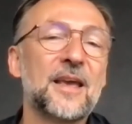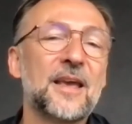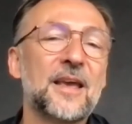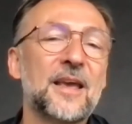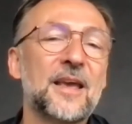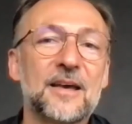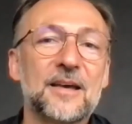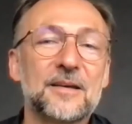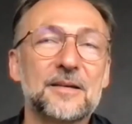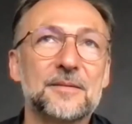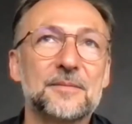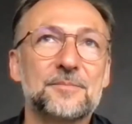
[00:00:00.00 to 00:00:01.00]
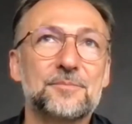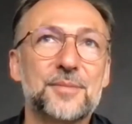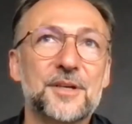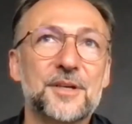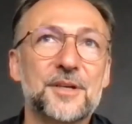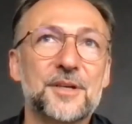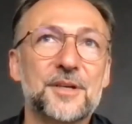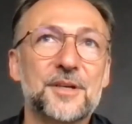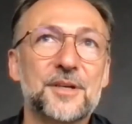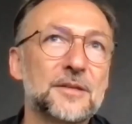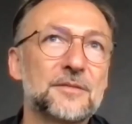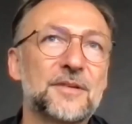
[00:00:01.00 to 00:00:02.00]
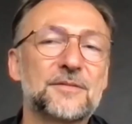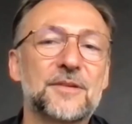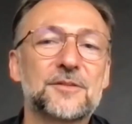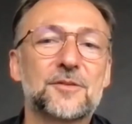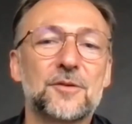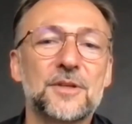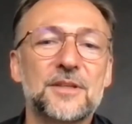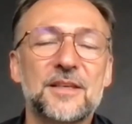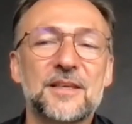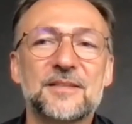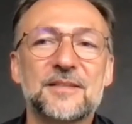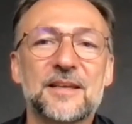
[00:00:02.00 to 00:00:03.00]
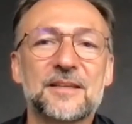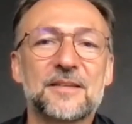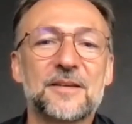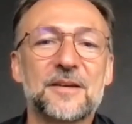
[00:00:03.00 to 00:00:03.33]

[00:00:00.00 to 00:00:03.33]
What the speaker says: But yeah, that's how it is, and